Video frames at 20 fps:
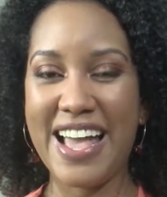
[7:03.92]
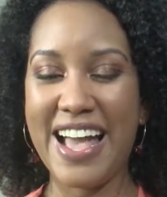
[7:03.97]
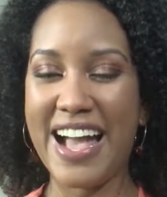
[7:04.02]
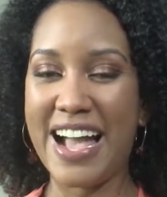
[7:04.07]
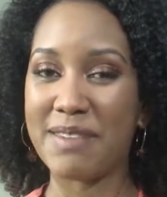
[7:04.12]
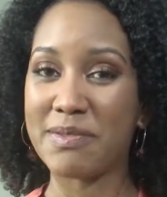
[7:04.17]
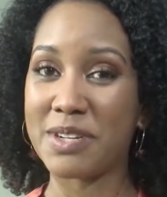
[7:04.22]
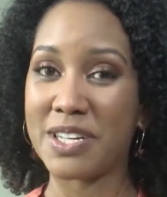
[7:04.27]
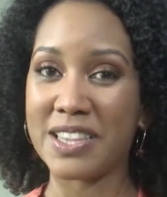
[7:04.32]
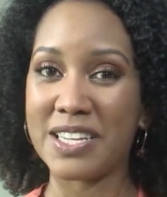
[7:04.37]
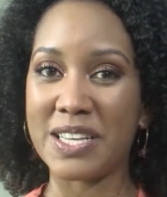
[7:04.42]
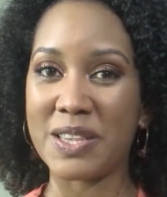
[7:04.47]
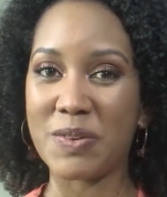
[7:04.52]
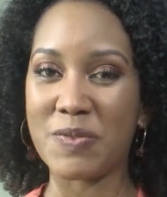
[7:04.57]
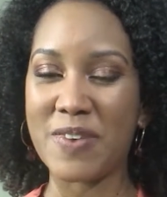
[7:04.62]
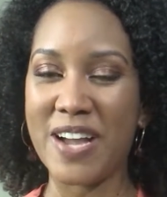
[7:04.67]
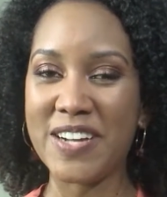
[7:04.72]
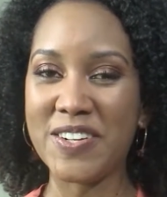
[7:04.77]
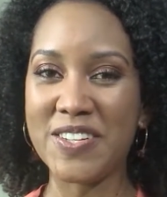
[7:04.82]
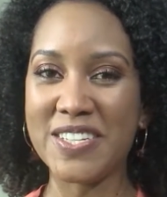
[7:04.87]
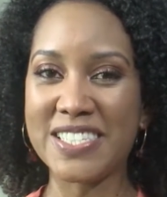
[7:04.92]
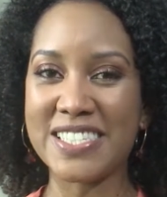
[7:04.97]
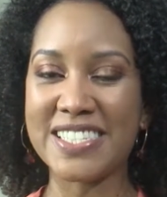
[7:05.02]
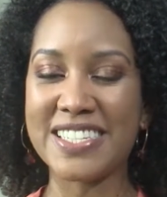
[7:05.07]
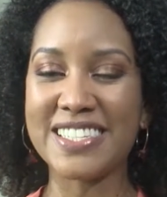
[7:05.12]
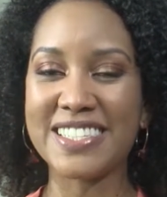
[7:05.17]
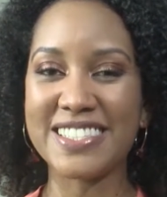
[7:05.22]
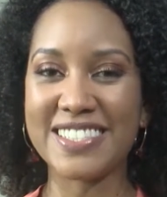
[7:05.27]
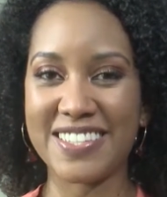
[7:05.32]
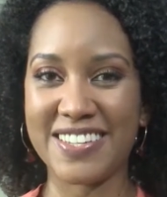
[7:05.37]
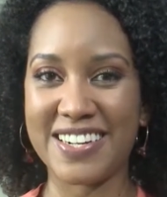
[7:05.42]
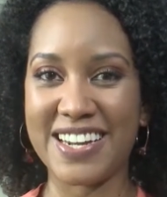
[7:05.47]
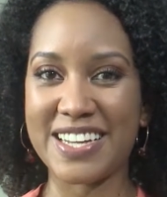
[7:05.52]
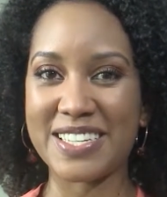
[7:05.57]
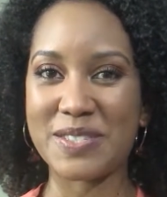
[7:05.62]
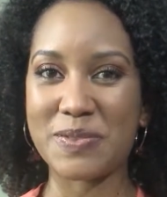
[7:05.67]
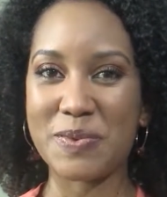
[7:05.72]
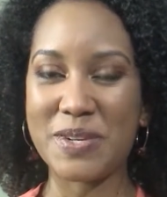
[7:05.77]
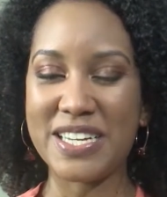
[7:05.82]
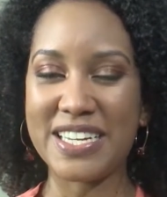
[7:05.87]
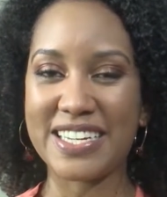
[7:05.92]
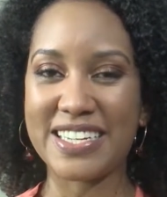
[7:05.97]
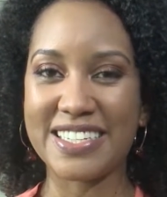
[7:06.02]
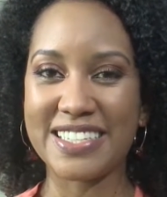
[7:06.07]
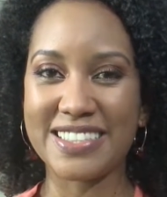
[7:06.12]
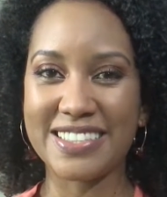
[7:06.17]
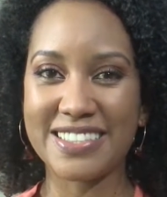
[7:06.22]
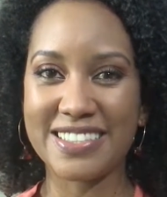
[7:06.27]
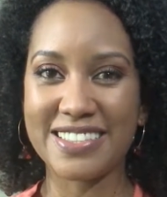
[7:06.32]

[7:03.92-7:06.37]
I'm Kalila Reynolds. See you next week.